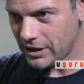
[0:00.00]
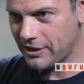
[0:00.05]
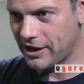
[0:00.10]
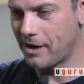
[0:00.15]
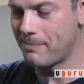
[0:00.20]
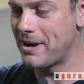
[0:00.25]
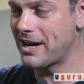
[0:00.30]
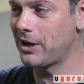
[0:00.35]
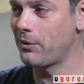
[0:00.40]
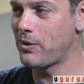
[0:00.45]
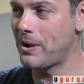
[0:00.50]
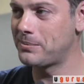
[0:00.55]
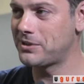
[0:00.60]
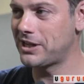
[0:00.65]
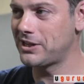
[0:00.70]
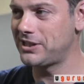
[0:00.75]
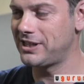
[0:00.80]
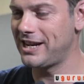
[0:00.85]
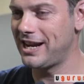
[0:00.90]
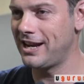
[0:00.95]
that are making
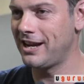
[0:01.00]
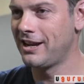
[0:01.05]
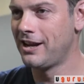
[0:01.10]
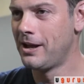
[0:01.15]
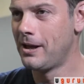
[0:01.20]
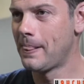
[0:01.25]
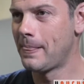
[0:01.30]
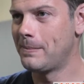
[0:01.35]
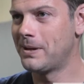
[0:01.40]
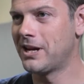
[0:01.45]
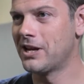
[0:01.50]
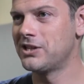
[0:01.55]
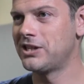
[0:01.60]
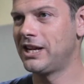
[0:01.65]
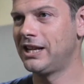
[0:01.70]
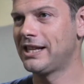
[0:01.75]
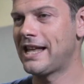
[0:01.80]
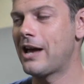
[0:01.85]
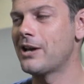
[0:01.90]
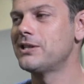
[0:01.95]
websites today because
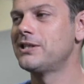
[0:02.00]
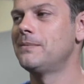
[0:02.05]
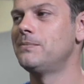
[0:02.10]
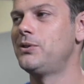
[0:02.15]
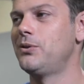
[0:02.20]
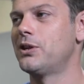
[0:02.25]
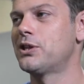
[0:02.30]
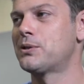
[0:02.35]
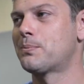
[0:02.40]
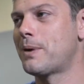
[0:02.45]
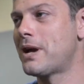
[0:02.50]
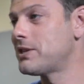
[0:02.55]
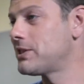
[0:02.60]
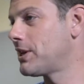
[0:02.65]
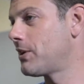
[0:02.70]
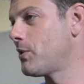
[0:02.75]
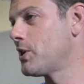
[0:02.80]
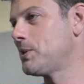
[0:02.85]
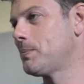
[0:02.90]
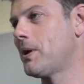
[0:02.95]
it allows them to
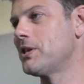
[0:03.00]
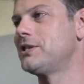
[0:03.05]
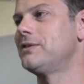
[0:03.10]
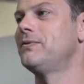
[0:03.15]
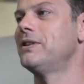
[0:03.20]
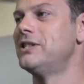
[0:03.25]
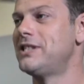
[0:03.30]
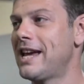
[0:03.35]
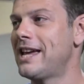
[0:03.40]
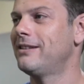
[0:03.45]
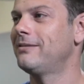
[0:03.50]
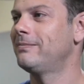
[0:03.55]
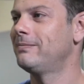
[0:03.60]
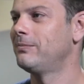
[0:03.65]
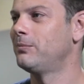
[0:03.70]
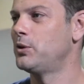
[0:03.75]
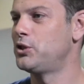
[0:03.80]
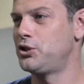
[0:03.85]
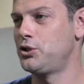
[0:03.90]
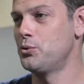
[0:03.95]
express their responsive intent,
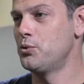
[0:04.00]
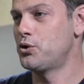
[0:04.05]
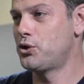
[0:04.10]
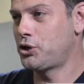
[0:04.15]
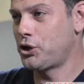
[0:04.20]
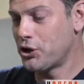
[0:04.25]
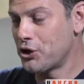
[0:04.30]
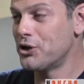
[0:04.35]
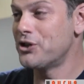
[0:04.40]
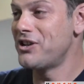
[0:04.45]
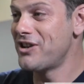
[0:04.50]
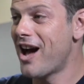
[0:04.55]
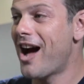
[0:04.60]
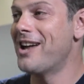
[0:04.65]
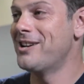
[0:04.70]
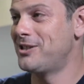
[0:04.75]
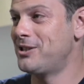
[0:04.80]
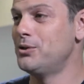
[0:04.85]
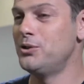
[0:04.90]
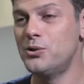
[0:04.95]
which you could
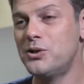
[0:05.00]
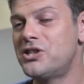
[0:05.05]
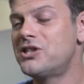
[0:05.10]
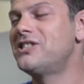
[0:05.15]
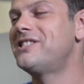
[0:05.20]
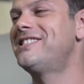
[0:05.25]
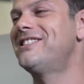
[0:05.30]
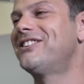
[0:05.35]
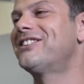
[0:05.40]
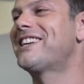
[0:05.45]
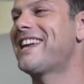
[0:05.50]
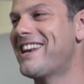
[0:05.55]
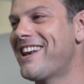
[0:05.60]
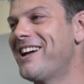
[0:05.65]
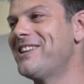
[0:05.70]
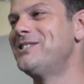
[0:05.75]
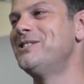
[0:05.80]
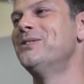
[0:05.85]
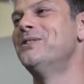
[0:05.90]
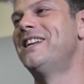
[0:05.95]
not do, you still
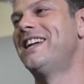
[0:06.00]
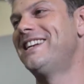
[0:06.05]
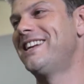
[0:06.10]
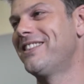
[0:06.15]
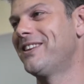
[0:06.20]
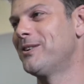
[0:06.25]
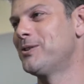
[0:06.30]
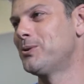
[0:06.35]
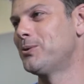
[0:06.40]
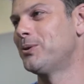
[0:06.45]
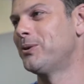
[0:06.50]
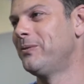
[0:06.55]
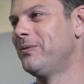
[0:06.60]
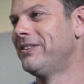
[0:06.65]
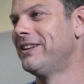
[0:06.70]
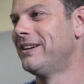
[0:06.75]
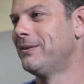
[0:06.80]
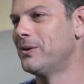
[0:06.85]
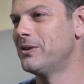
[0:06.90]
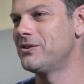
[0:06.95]
cannot do in any other tool
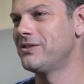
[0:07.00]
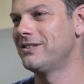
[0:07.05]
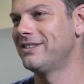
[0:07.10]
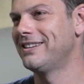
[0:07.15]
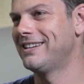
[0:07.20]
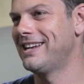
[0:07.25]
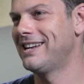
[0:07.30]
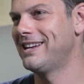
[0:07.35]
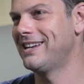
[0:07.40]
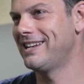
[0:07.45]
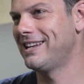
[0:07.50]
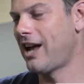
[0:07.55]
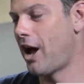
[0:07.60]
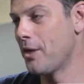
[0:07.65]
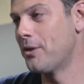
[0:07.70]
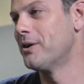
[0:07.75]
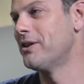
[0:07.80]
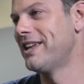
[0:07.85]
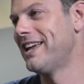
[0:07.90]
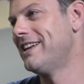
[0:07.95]

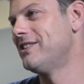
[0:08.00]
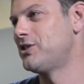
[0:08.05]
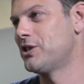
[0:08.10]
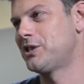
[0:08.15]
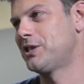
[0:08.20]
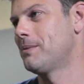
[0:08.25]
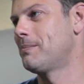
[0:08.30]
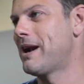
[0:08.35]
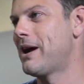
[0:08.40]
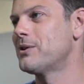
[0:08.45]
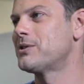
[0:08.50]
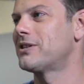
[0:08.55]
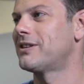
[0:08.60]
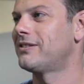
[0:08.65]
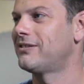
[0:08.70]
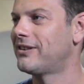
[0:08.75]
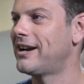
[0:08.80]
other than just the browser,